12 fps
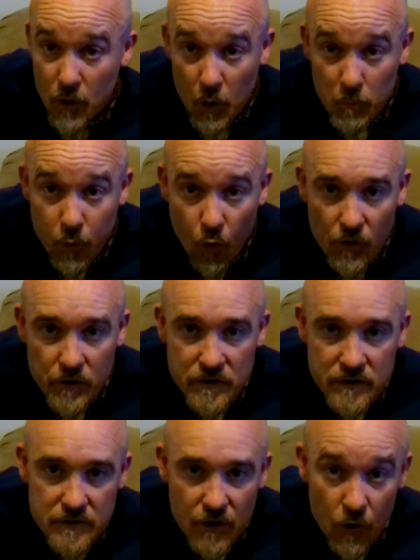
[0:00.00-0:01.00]
a boar
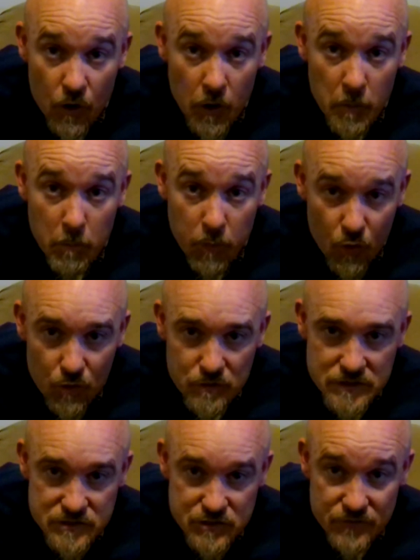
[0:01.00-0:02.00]
or a bull
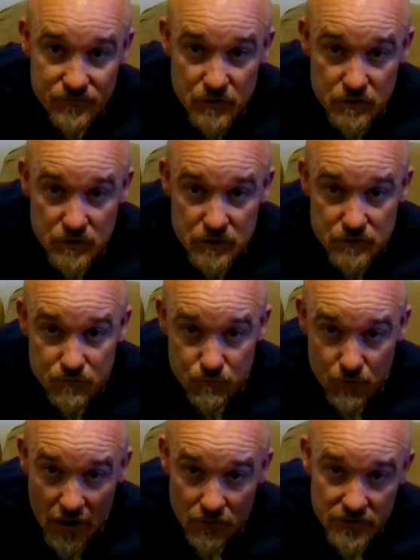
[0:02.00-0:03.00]
is good for
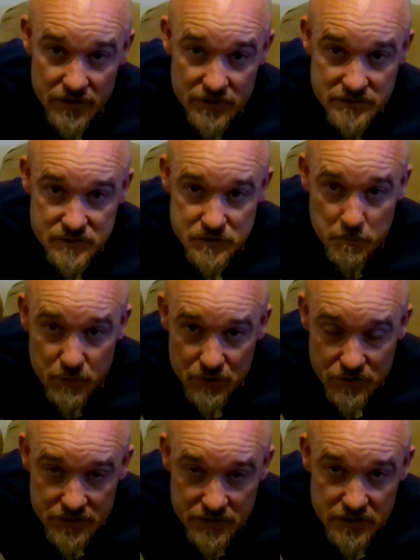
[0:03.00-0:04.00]
grounding and
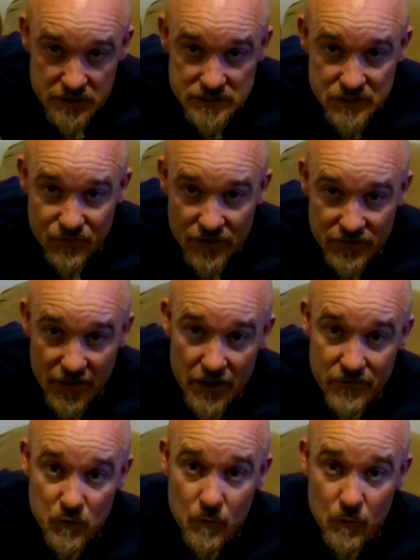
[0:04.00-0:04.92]
stability, stuff like that. If